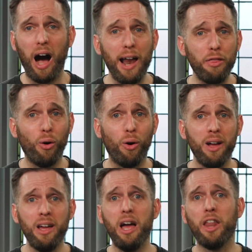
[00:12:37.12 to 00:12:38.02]
I
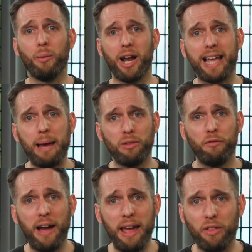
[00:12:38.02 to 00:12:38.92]
thought that when I came to
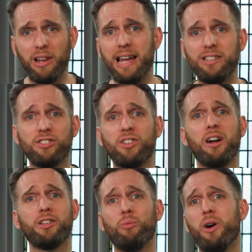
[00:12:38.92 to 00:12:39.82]
faith and later
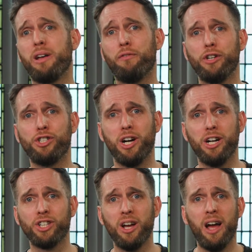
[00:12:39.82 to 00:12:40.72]
started working for a
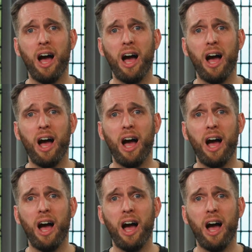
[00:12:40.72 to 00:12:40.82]
church,